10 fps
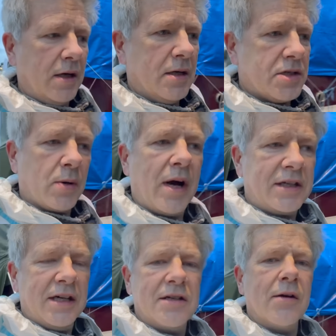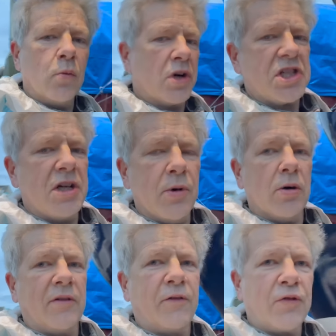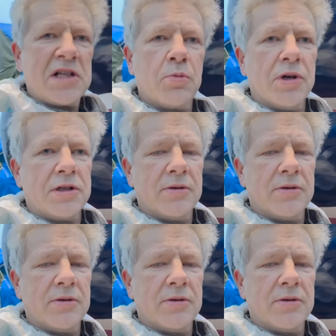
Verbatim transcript: so I can wash the boat with fresh water